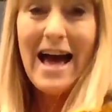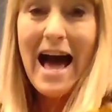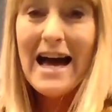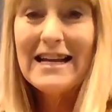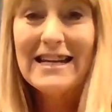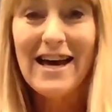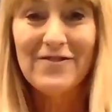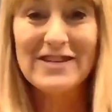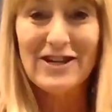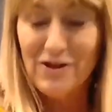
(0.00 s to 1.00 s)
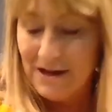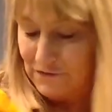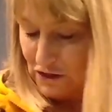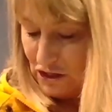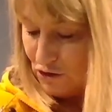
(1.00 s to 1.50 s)
I loved it. Look at
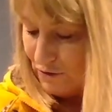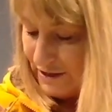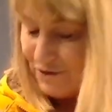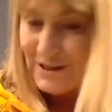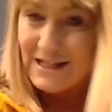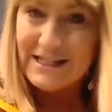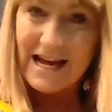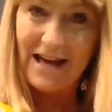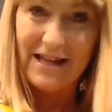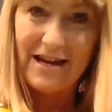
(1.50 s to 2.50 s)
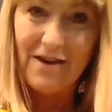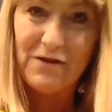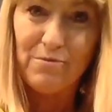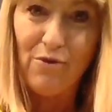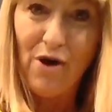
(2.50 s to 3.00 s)
the cute little detailing of
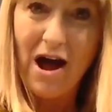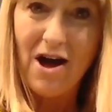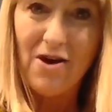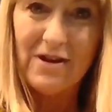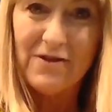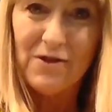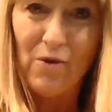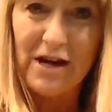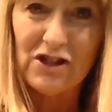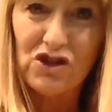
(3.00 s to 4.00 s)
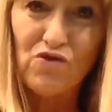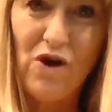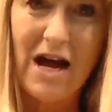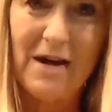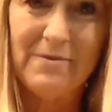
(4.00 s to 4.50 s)
the brown and the white
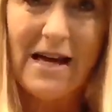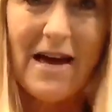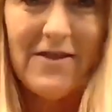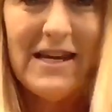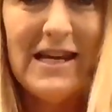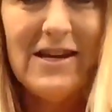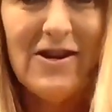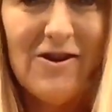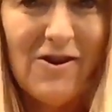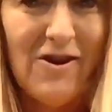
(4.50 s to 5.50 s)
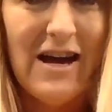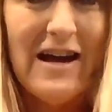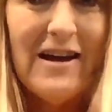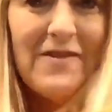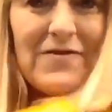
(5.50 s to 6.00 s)
stripes on here.
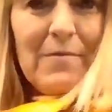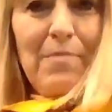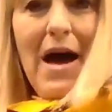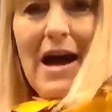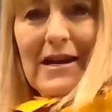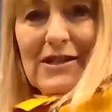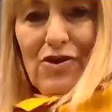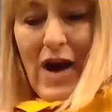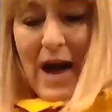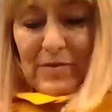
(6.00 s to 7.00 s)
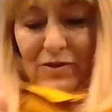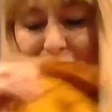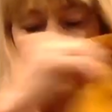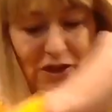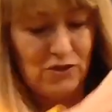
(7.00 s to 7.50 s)
The pockets are
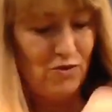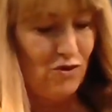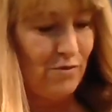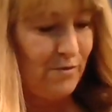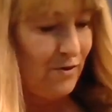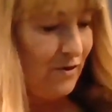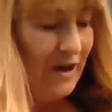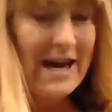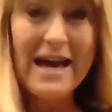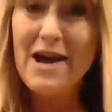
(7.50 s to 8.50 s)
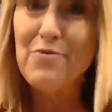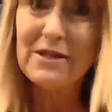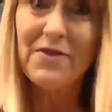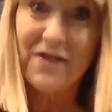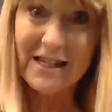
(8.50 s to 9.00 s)
absolutely adorable.
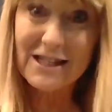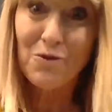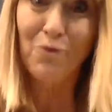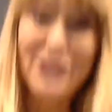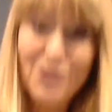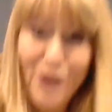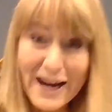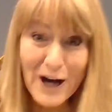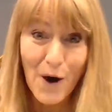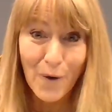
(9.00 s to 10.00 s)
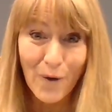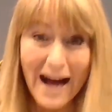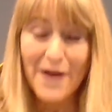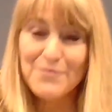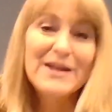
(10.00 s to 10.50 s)
This was the raincoat.
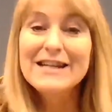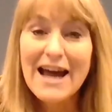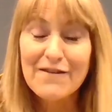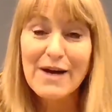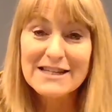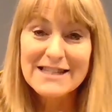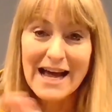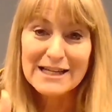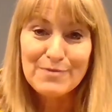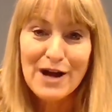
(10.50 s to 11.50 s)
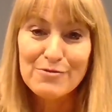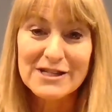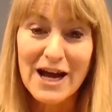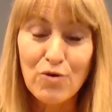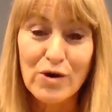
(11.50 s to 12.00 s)
They didn't have my size, but I was
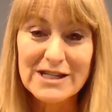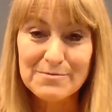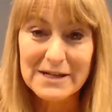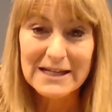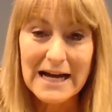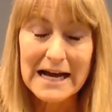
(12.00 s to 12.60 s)
not going to be